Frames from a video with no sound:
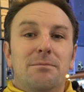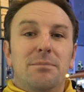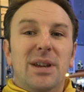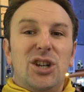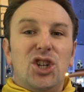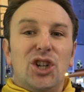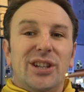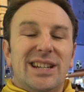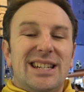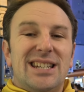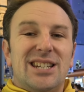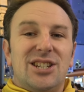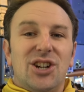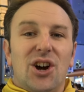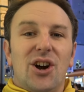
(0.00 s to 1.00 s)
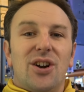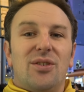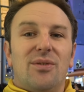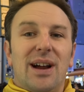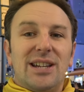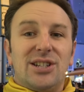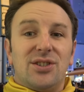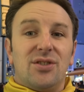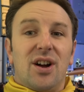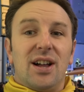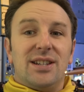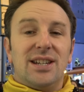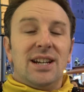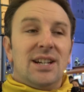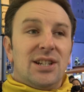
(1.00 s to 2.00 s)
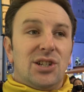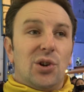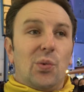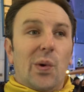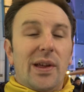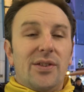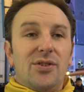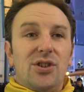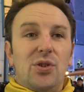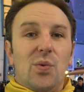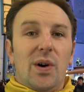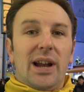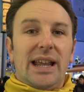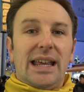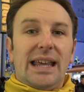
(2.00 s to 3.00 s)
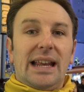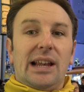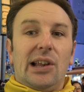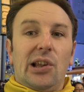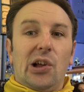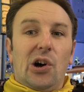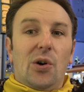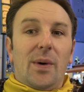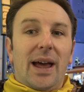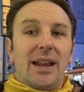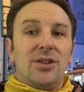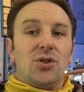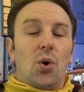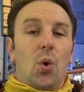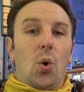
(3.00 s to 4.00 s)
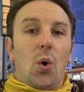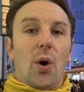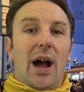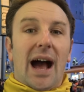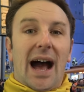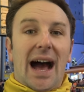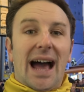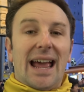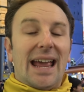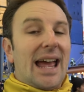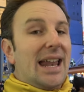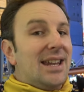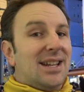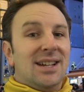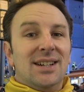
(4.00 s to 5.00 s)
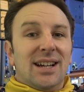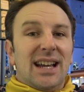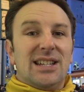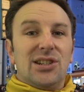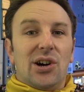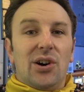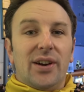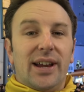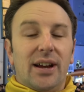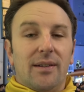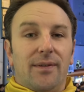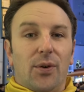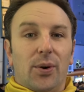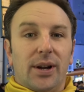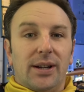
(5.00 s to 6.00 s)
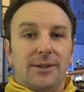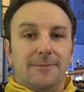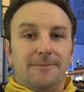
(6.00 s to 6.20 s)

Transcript: Michelin-starred restaurants, so whether you want to eat low-end or high-end, it's all here for you.